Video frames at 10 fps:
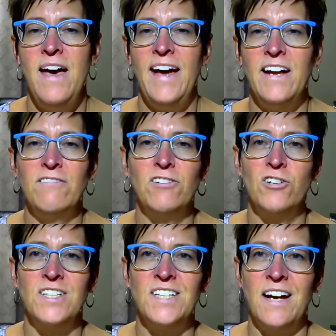and have
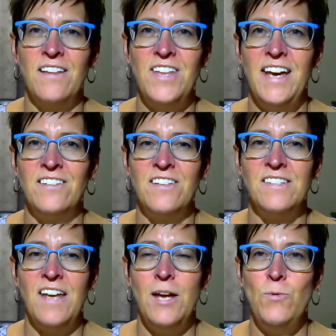learned a ton at the end of
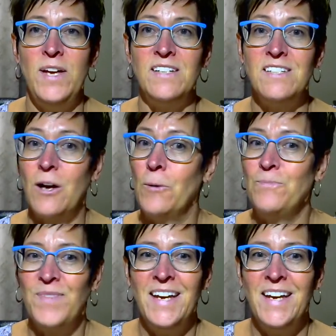this 8 weeks. So